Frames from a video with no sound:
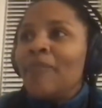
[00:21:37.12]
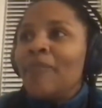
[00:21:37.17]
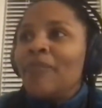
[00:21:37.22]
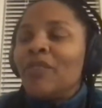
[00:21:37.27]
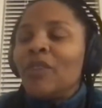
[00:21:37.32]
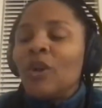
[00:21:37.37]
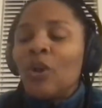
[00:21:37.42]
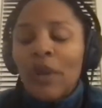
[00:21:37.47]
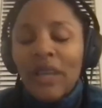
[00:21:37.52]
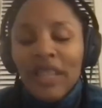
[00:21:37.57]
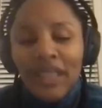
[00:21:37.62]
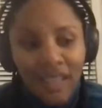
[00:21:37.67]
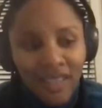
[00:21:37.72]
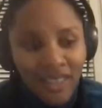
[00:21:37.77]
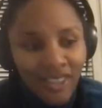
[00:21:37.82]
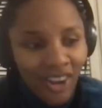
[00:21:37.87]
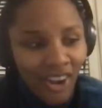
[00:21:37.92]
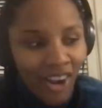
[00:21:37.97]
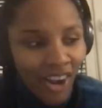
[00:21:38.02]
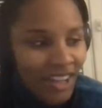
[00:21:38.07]
the way
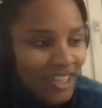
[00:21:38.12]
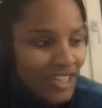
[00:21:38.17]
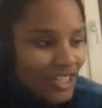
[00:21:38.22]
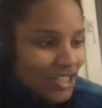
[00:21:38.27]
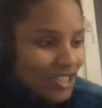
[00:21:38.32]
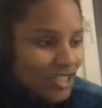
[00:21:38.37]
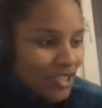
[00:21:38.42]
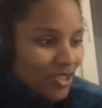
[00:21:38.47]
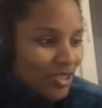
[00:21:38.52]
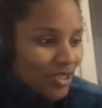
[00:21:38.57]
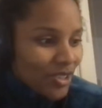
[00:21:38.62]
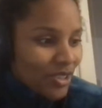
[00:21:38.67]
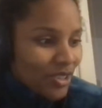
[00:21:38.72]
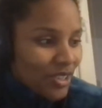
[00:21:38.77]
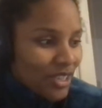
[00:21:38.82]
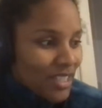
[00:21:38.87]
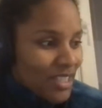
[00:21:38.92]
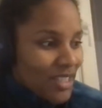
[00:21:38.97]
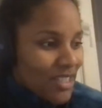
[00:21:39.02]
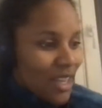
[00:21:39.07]
their culture
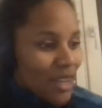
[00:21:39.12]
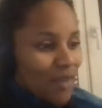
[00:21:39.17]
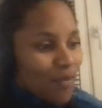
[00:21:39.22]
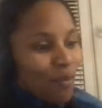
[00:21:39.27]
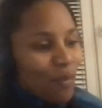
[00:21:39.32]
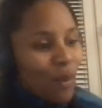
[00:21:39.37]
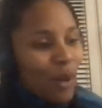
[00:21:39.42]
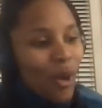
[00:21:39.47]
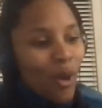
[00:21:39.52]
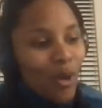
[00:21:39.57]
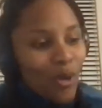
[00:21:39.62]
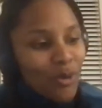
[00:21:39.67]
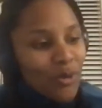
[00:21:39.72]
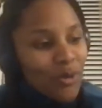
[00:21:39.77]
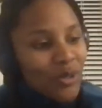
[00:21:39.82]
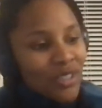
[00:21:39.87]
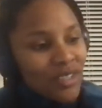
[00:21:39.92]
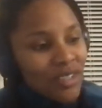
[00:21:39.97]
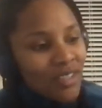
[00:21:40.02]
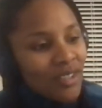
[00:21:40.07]
is
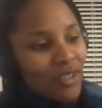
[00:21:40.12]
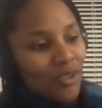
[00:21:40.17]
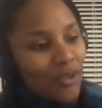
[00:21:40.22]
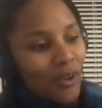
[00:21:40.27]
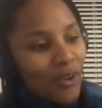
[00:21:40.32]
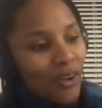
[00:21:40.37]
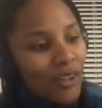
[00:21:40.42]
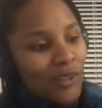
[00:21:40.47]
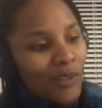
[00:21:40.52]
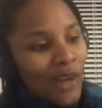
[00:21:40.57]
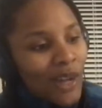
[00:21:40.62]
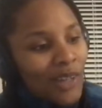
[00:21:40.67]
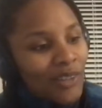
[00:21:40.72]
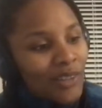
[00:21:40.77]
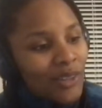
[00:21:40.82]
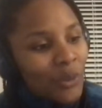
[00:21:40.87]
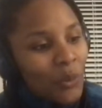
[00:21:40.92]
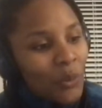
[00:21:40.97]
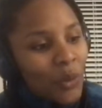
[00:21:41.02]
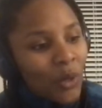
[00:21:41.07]
imposed, you know,
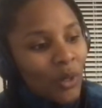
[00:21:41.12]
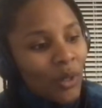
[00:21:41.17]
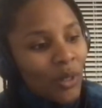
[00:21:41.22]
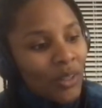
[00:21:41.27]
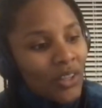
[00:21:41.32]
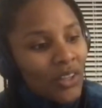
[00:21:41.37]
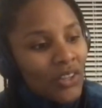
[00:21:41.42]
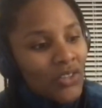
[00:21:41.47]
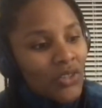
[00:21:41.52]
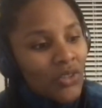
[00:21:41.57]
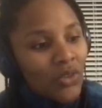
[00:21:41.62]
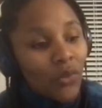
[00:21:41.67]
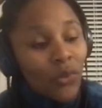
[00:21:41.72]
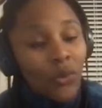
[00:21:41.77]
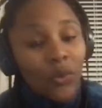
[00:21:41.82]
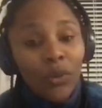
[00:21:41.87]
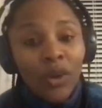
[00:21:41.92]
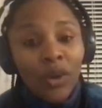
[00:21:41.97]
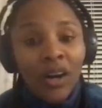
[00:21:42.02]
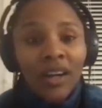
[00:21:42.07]
around the world is
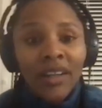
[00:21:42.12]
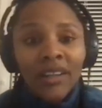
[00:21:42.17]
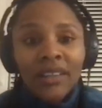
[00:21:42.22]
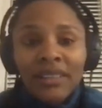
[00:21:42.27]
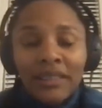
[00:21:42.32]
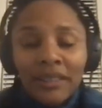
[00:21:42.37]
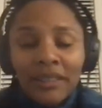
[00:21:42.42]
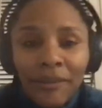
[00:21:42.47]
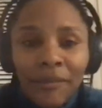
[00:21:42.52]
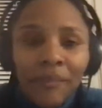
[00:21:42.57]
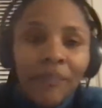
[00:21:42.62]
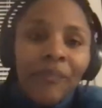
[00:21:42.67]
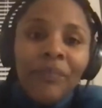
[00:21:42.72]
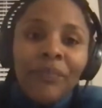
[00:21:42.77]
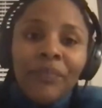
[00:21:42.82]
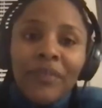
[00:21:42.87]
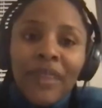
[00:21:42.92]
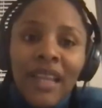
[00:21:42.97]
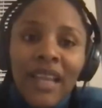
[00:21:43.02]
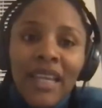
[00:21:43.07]
through art. Mm-hmm.
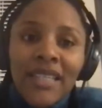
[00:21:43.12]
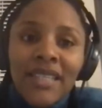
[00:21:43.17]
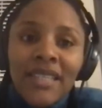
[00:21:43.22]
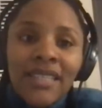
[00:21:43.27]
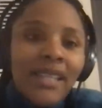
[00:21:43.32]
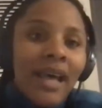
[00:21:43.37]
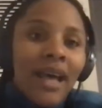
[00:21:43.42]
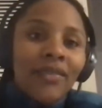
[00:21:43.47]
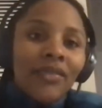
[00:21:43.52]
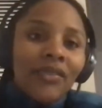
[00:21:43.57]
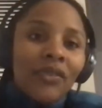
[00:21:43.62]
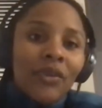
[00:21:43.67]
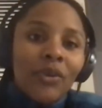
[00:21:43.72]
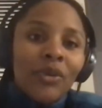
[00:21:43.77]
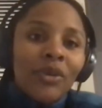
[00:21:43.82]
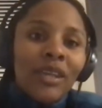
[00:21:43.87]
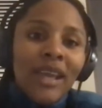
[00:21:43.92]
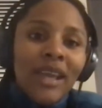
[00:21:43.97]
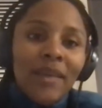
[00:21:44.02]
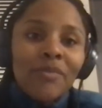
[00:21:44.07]
It's not mm-hmm.
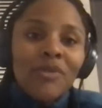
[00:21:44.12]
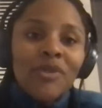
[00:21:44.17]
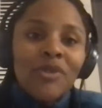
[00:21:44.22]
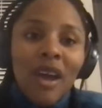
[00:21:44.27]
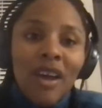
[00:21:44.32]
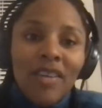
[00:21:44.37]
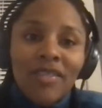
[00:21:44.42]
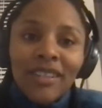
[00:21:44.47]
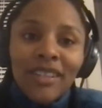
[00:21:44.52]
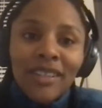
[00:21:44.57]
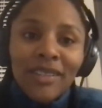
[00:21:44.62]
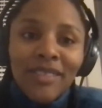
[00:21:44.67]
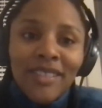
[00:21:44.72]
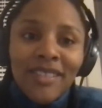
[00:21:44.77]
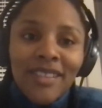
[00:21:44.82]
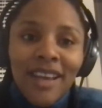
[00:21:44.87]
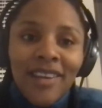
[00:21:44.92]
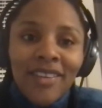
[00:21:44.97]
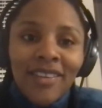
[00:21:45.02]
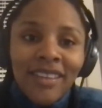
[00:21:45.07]
through them traveling,
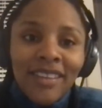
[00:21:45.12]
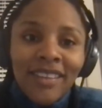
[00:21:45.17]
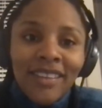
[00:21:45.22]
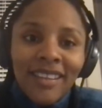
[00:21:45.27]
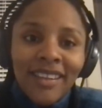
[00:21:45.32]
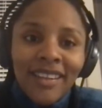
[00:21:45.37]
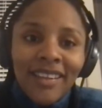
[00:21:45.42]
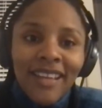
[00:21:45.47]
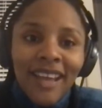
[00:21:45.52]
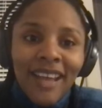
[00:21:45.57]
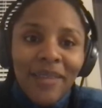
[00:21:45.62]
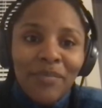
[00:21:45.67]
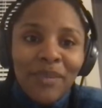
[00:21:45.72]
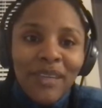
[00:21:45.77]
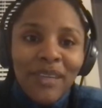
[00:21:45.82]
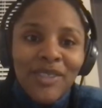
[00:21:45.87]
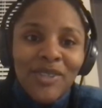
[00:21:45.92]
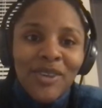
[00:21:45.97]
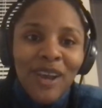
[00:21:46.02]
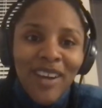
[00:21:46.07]
because I don't think they are that
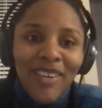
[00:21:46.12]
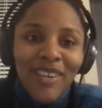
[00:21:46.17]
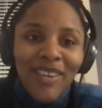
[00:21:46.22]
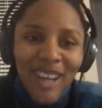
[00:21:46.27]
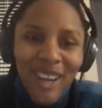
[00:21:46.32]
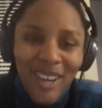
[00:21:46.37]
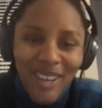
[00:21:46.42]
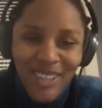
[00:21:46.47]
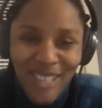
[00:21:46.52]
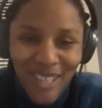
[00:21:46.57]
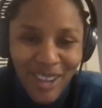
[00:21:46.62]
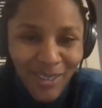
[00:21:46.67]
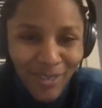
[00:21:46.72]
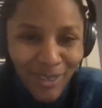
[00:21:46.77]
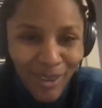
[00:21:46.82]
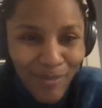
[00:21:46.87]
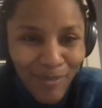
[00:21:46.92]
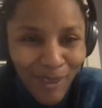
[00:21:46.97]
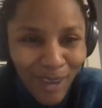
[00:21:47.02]
big travelers from